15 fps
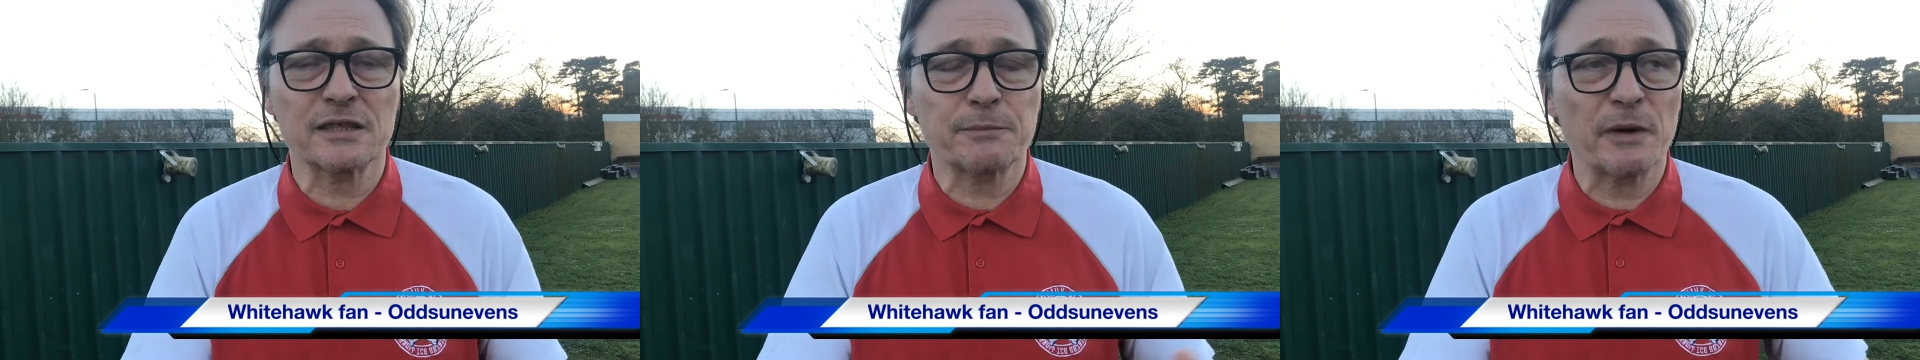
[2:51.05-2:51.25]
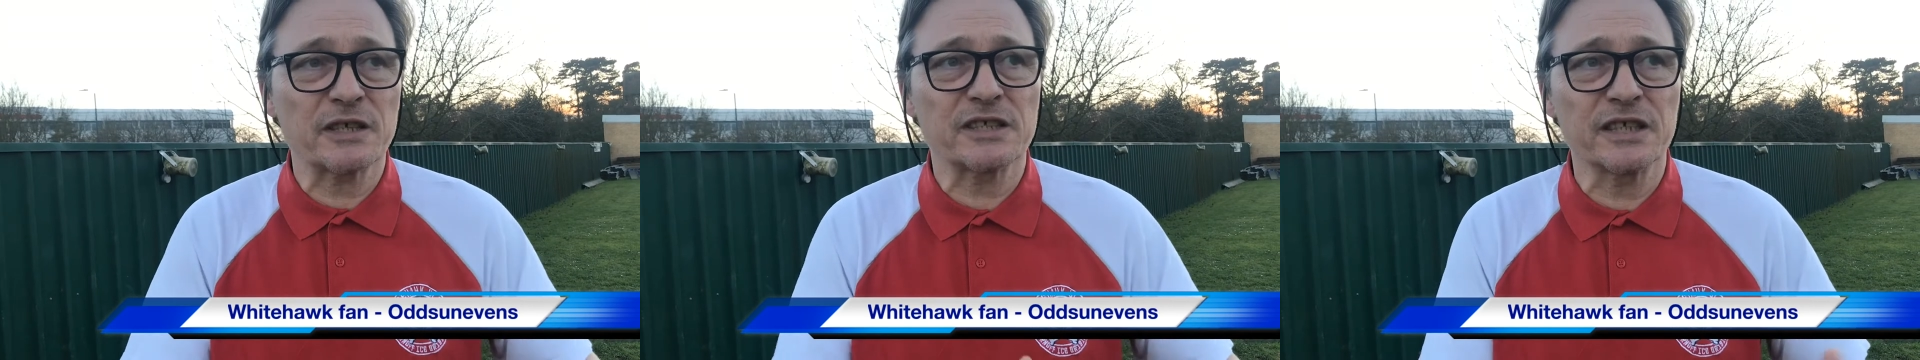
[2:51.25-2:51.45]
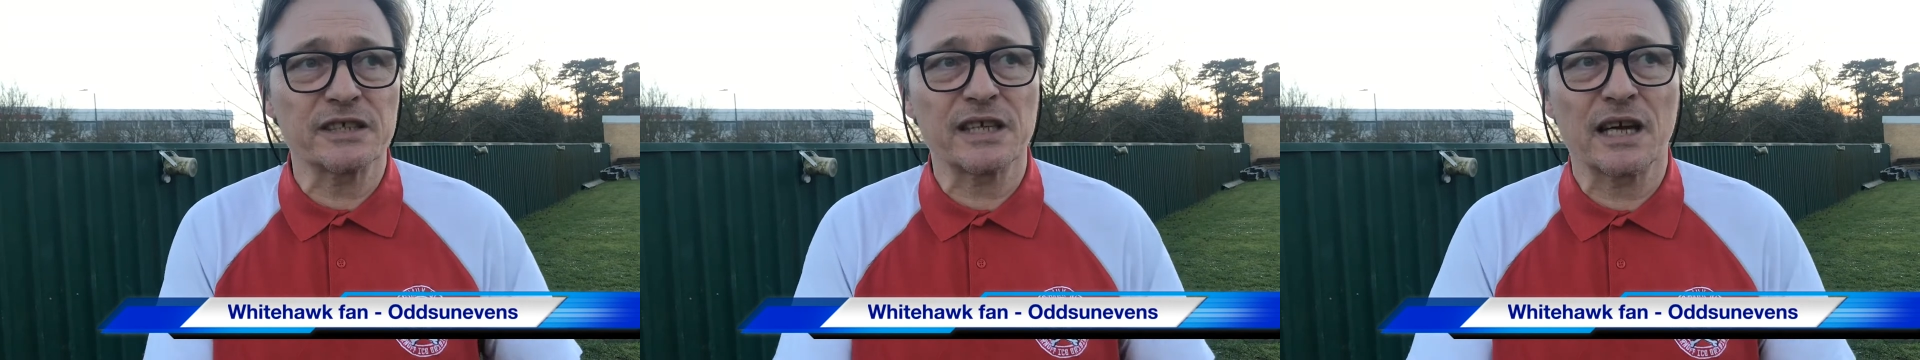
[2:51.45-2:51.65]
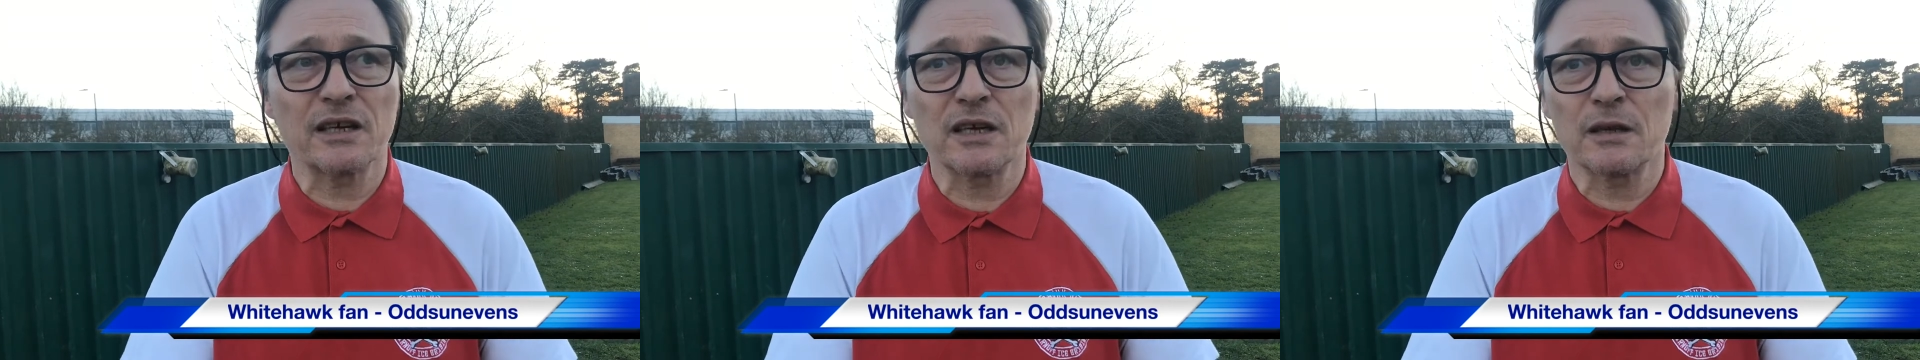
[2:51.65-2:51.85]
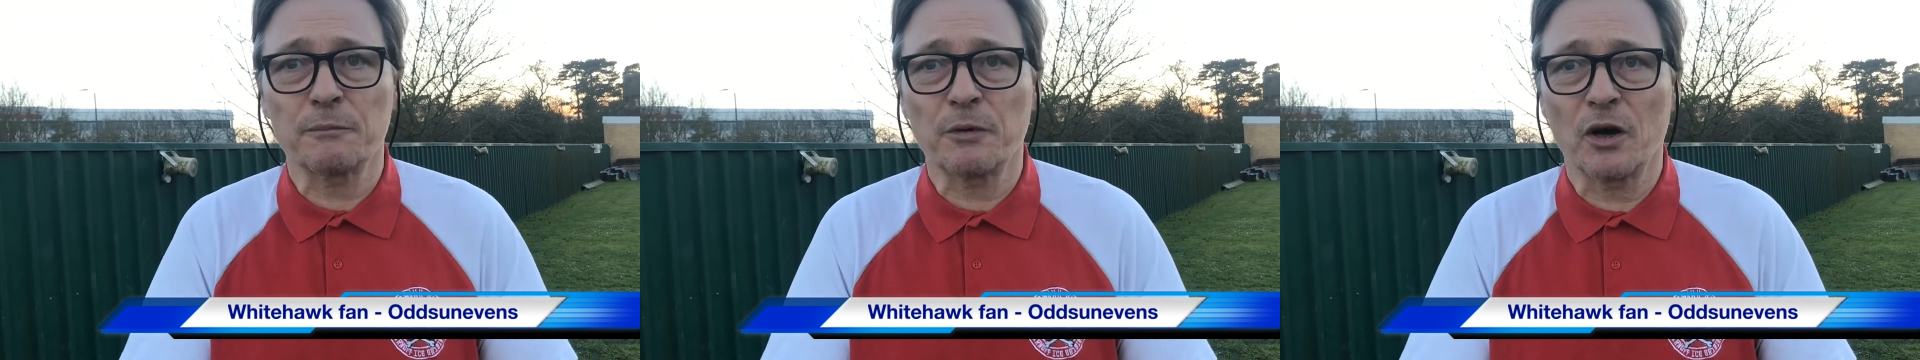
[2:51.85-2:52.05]
especially
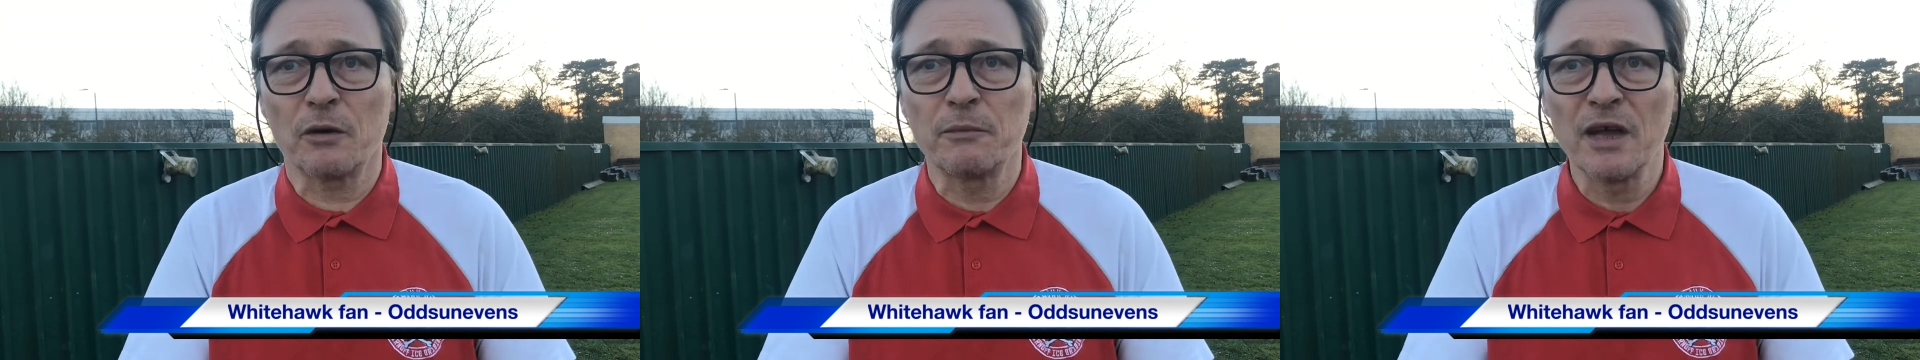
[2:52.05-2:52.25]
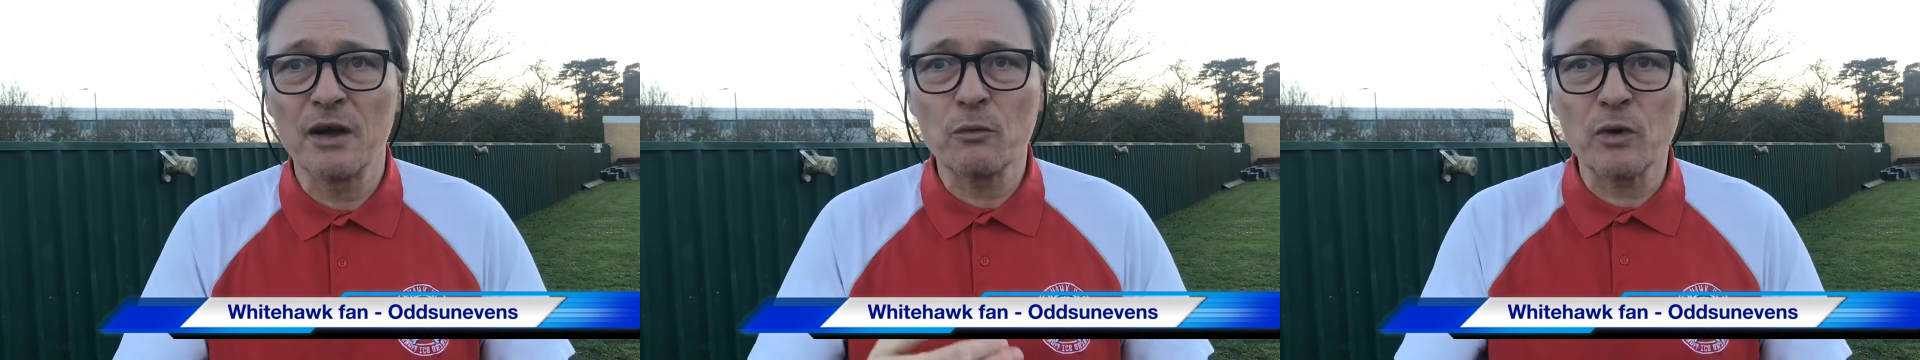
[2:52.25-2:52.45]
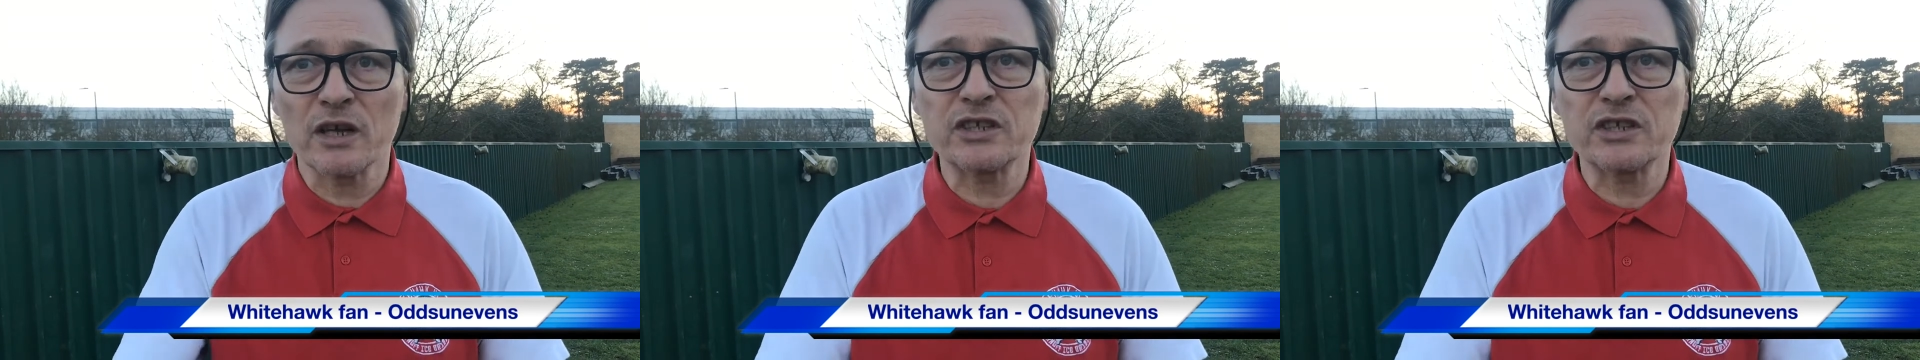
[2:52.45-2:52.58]
down at the bottom.